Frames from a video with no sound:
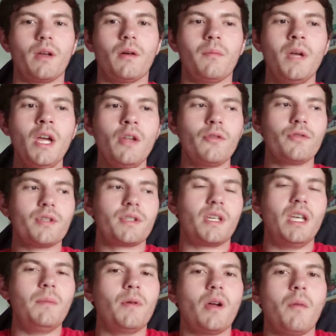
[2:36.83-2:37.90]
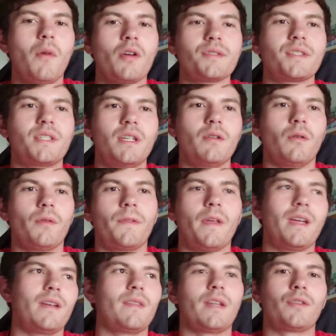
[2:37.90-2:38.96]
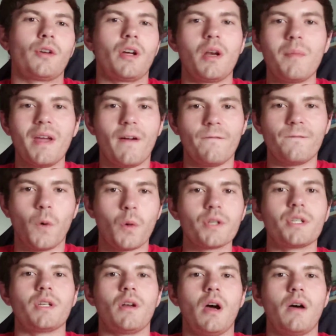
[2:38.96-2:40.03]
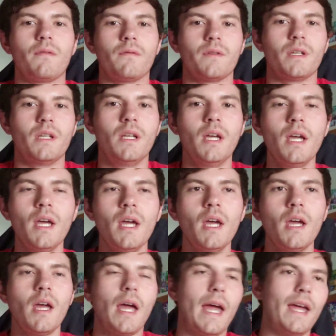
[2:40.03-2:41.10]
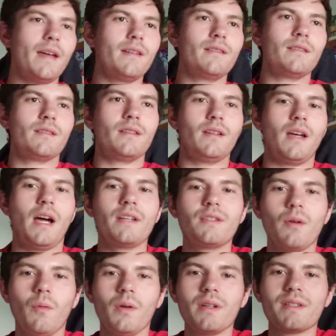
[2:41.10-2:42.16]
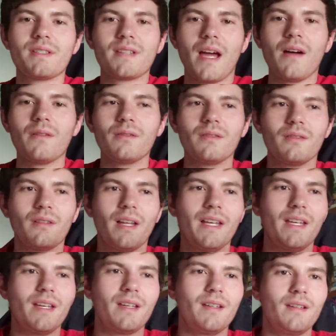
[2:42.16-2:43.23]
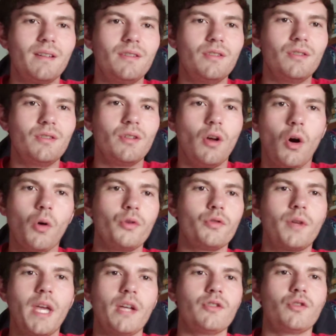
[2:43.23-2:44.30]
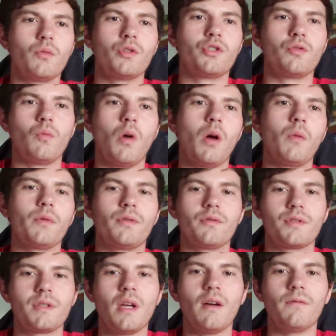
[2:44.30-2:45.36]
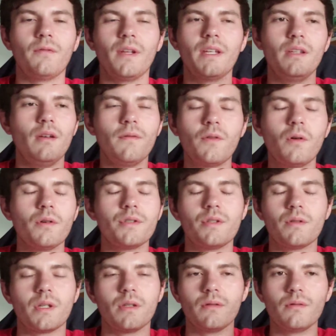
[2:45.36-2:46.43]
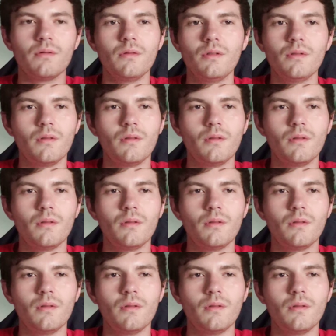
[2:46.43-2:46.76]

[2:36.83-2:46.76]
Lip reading: them. They're just keeping them all sealed, thinking that they're going to make a fortune off of it. And I don't want to sound like, oh, you can't do what you want with your stuff. Like, of course you can.